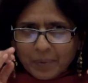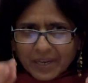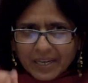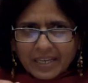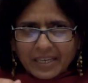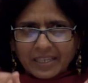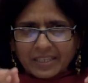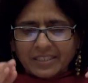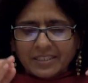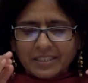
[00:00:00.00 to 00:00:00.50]

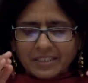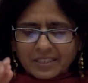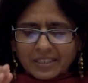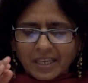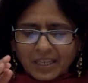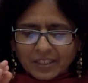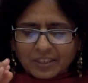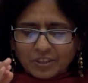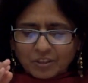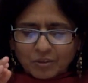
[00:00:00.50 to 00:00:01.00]
billion
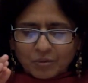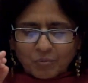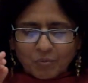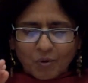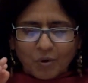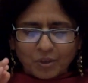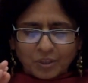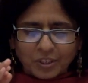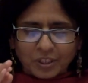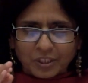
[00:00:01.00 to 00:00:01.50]
tons of
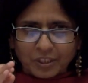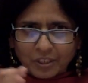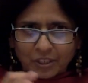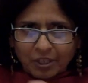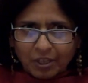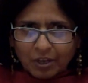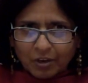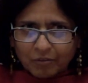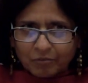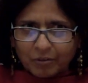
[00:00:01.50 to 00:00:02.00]
water
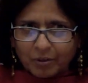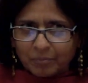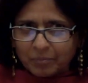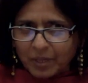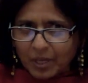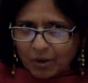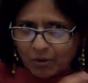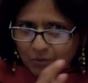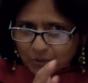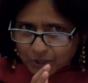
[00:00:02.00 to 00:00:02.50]
from
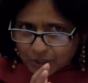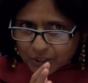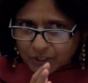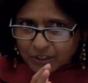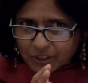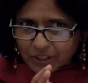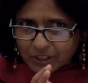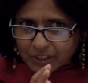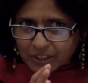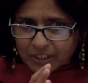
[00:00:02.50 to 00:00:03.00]
the
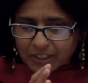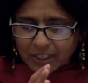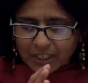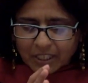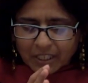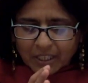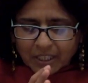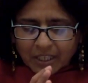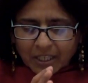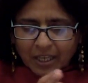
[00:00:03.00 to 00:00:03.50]
oceans
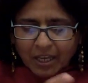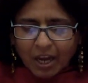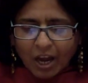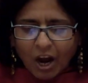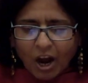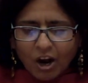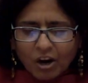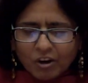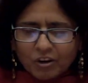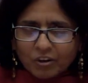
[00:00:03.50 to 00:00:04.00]

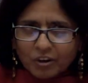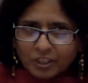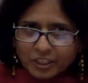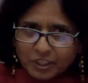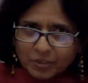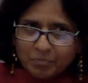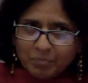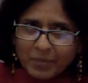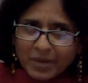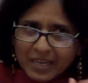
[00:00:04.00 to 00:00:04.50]

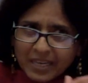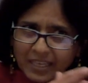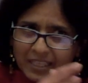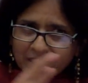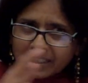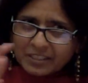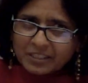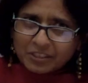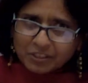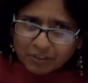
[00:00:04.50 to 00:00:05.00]
across
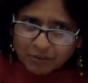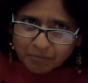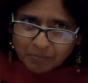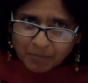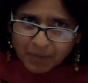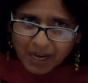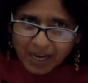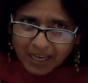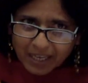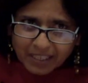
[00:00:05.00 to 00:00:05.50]
millions of
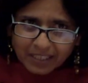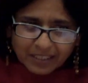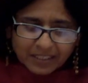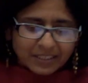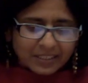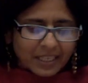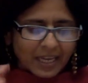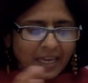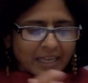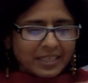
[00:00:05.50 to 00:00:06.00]

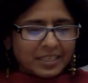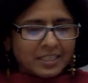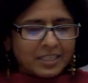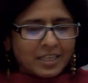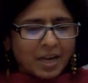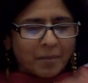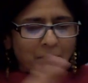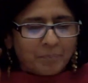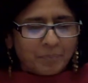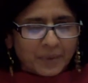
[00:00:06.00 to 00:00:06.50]
miles and
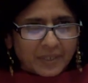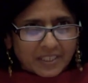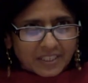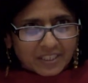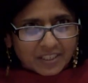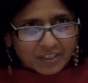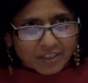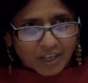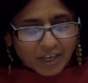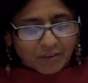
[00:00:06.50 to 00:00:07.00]
dump it
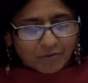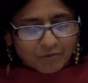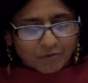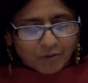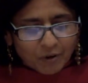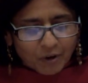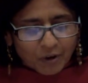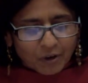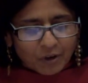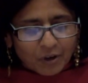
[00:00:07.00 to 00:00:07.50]
as
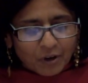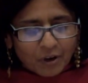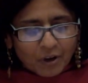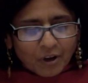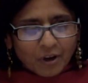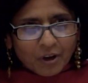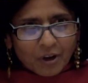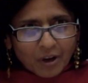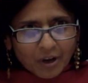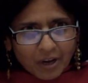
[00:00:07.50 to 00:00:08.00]
rainfall
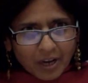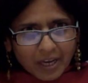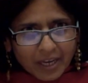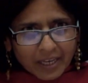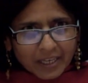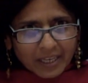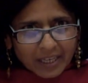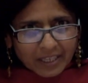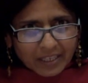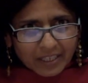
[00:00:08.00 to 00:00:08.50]

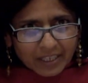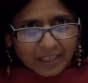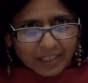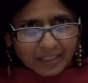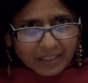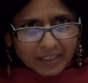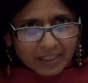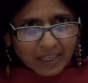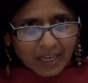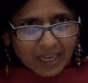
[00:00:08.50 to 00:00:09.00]
in India
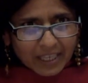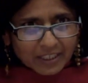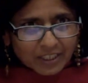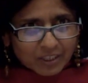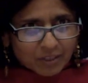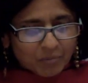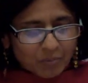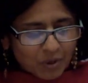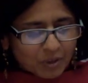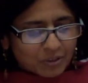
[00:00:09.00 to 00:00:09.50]
as
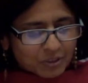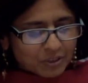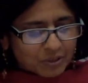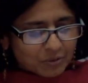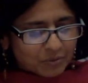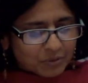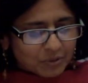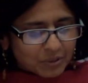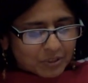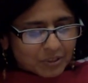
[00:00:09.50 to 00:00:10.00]
the
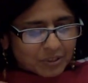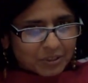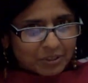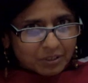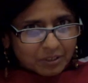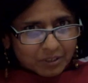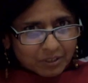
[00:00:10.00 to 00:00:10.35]
monsoons.